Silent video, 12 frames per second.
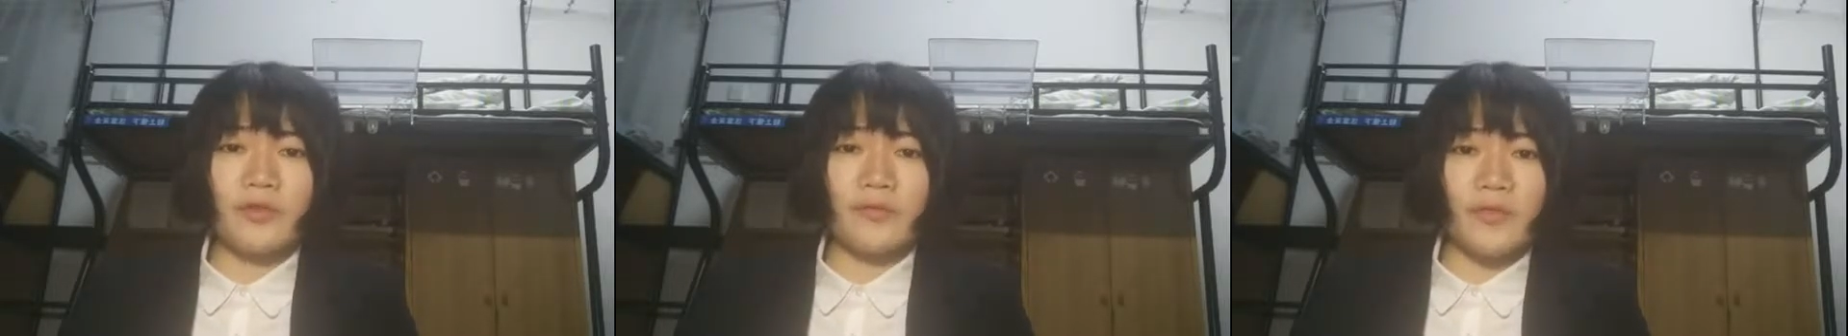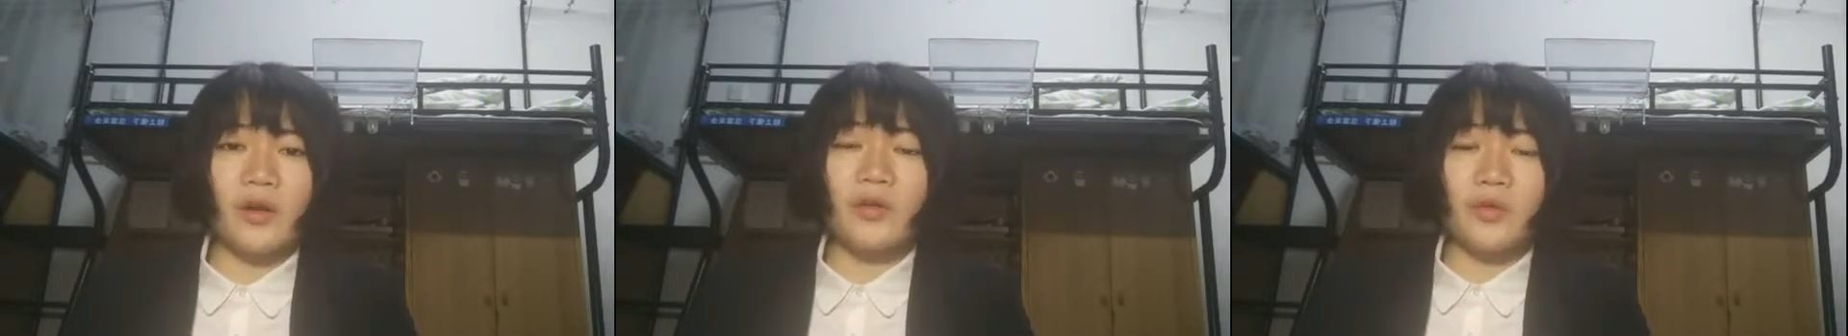the
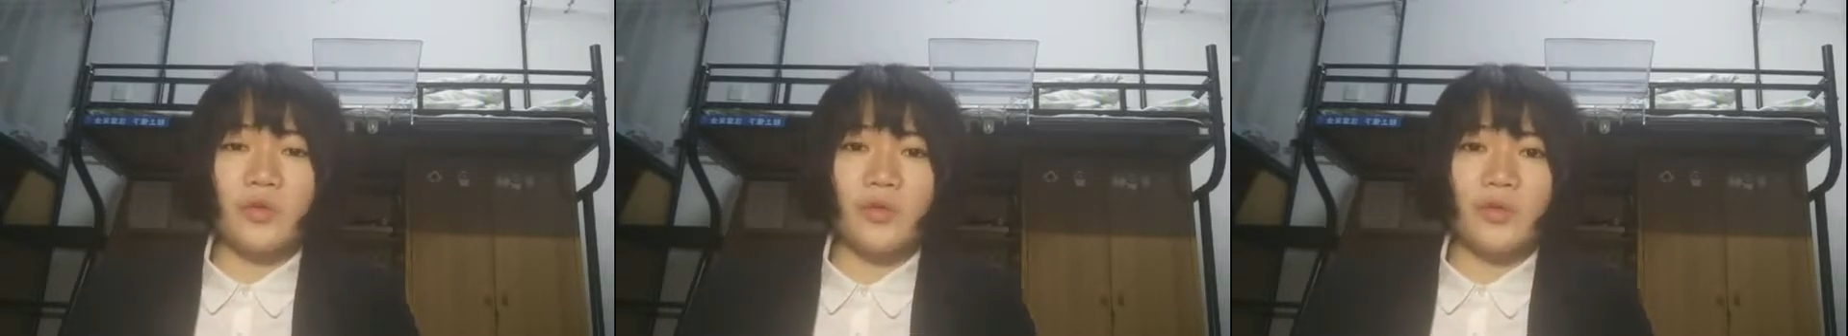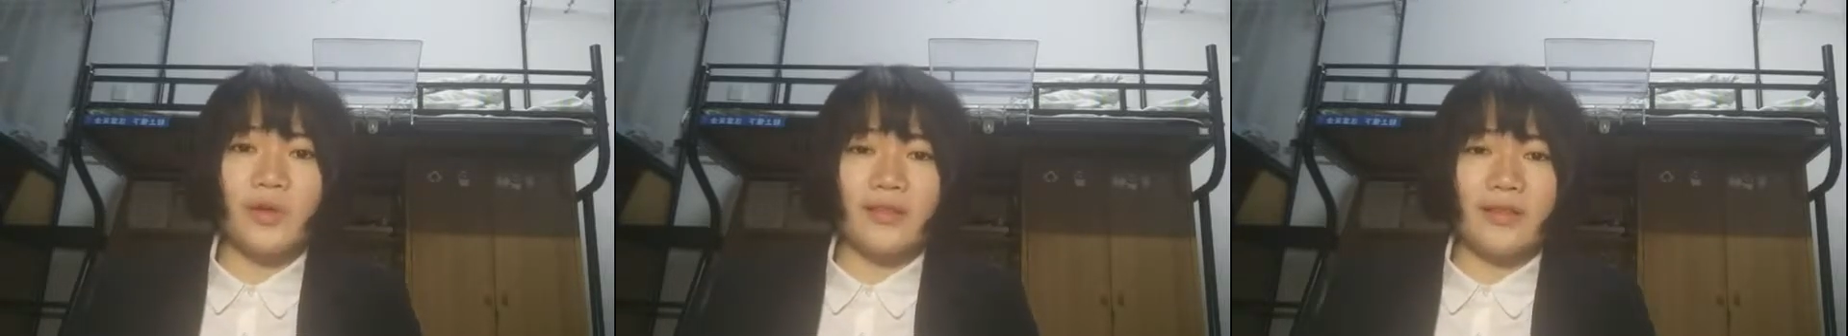following
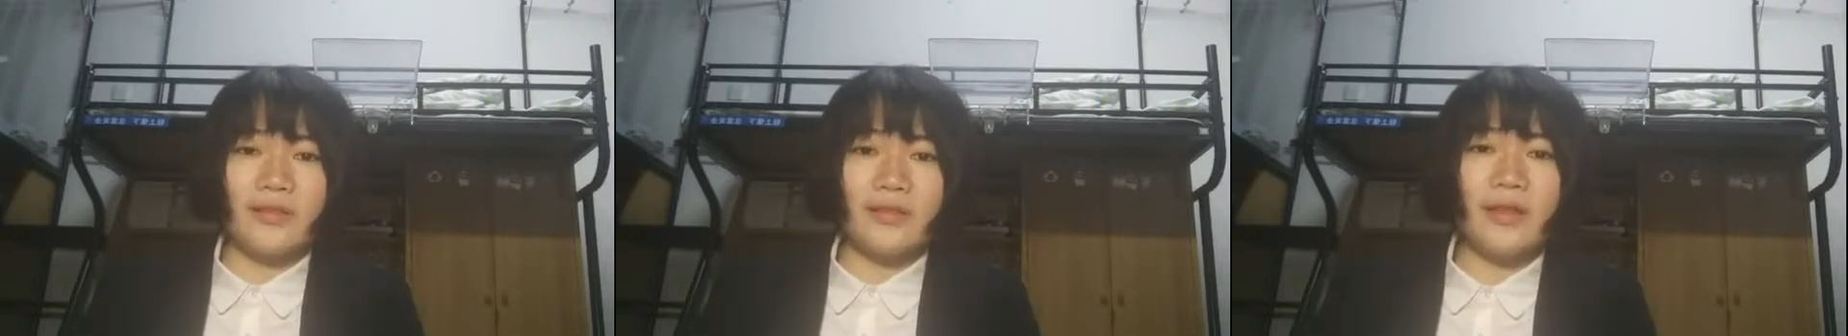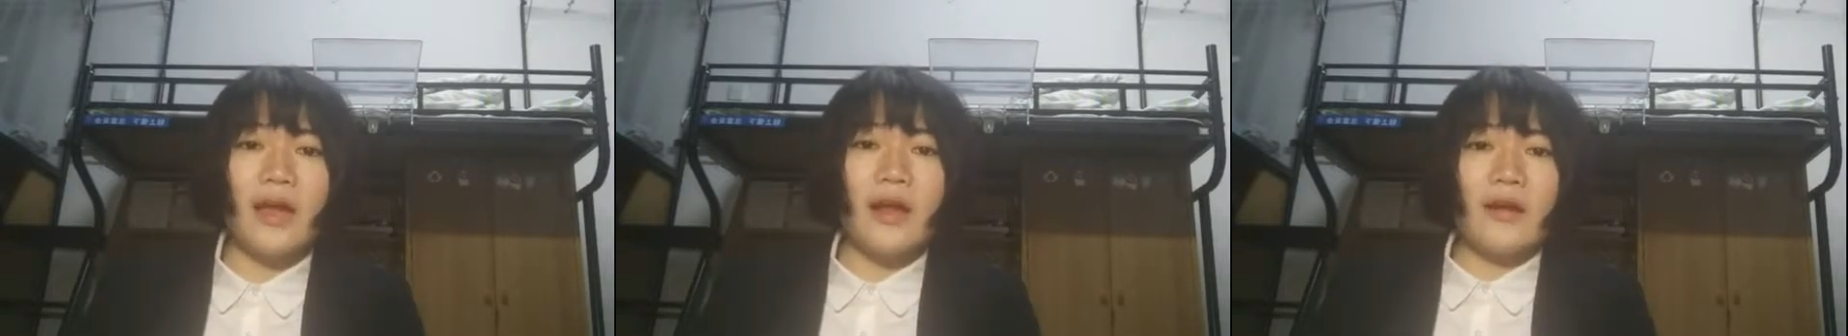two reasons.
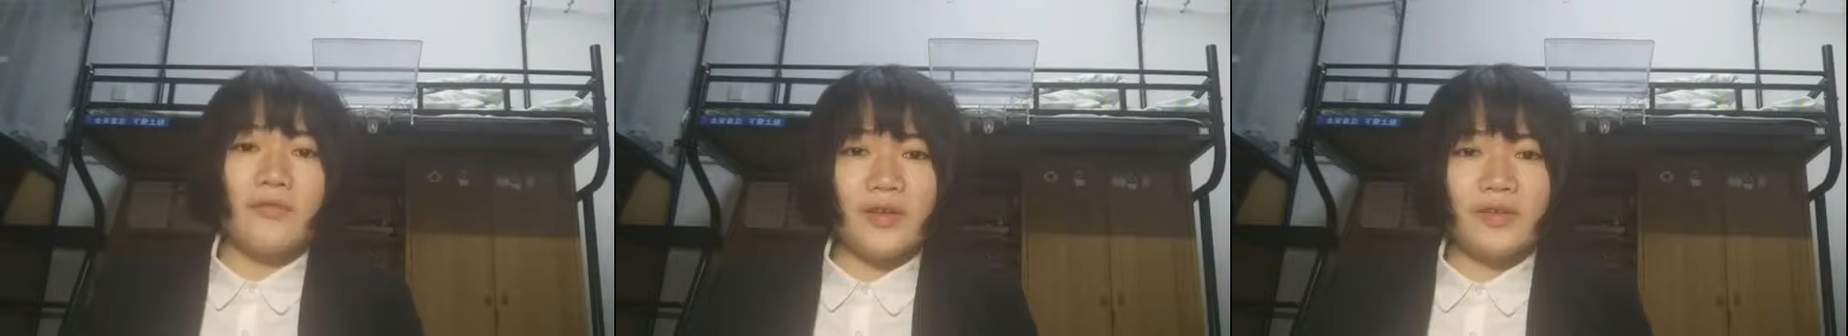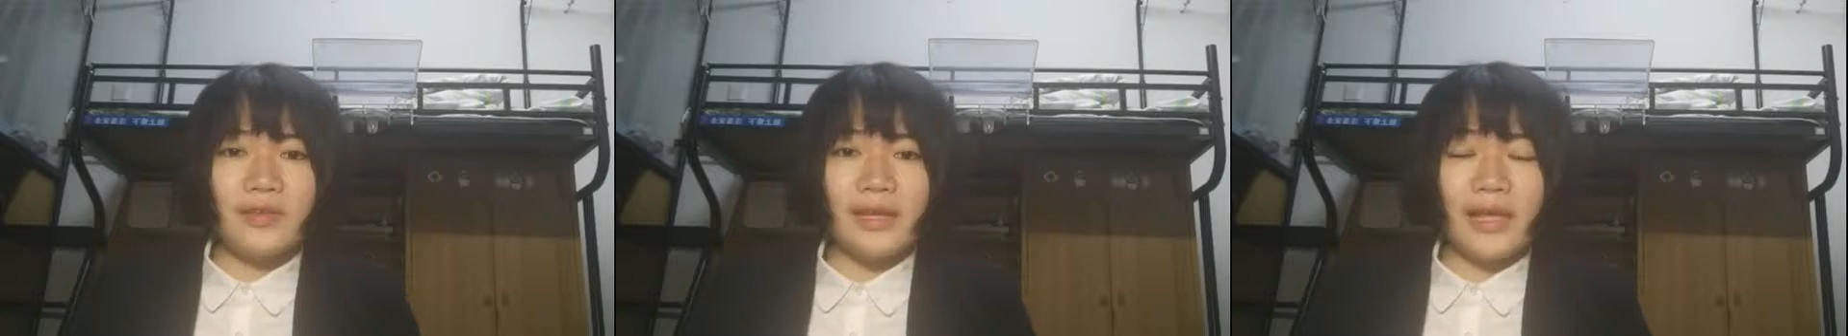
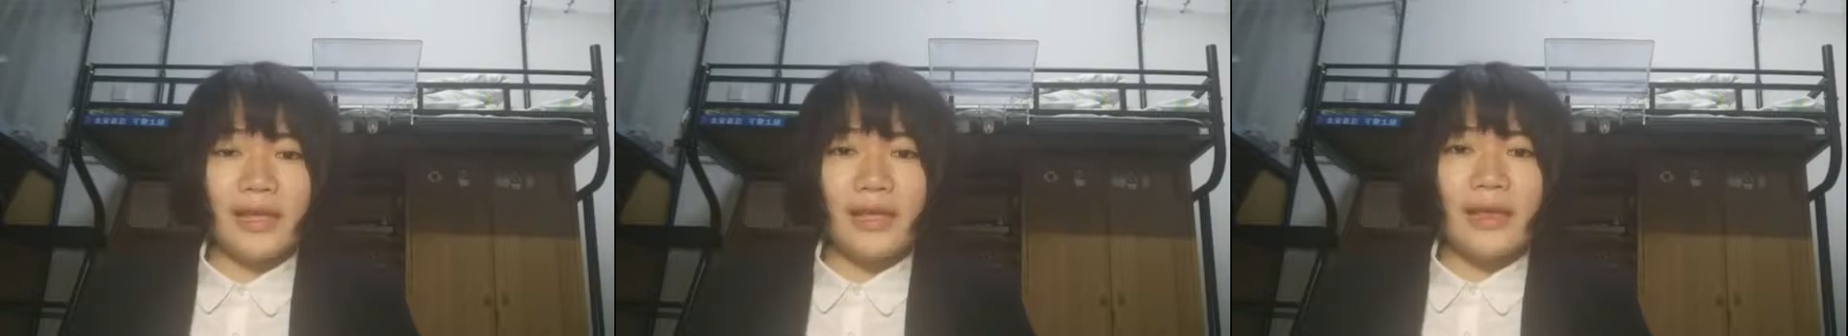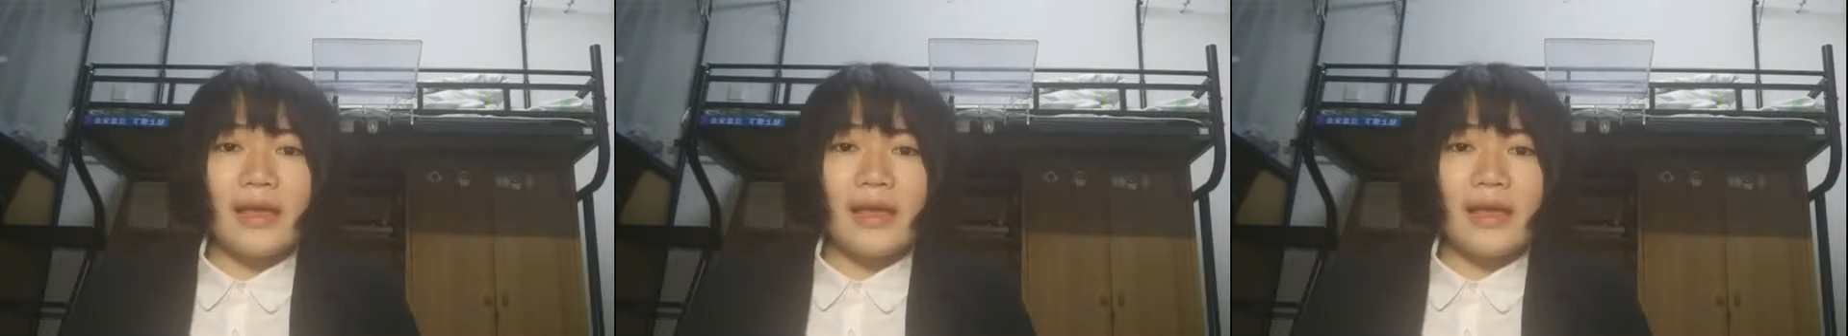Firstly,